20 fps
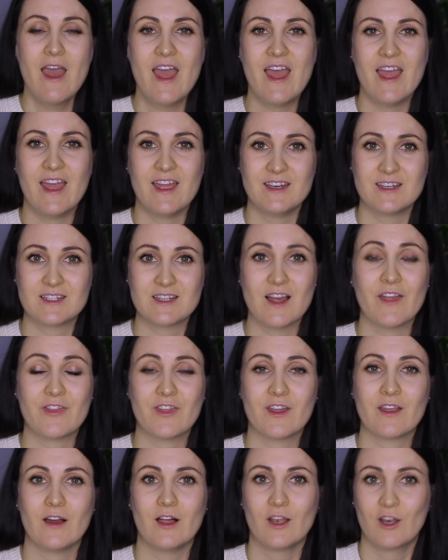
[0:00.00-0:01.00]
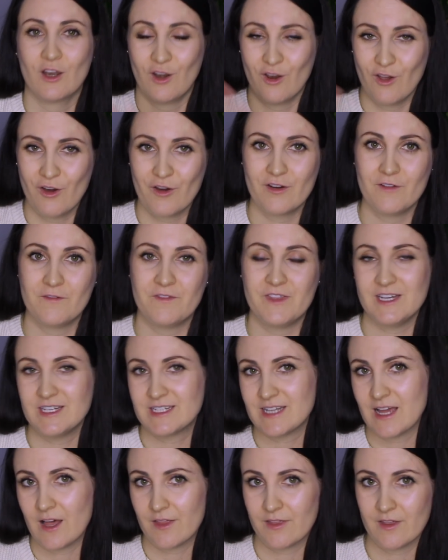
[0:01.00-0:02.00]
and I think a lot of
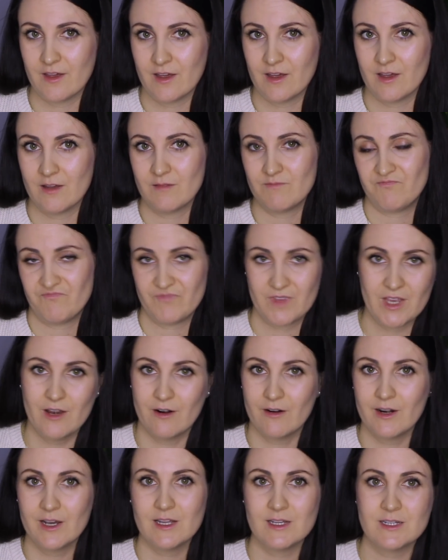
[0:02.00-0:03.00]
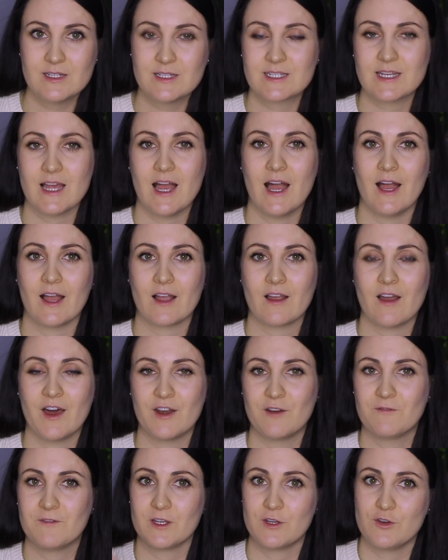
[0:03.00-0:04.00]
these other areas are
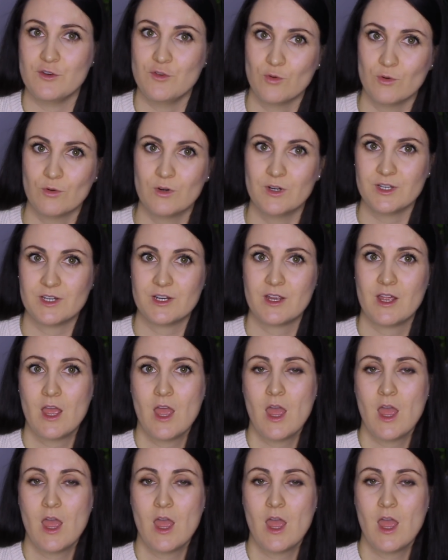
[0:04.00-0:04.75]
kind of ignored.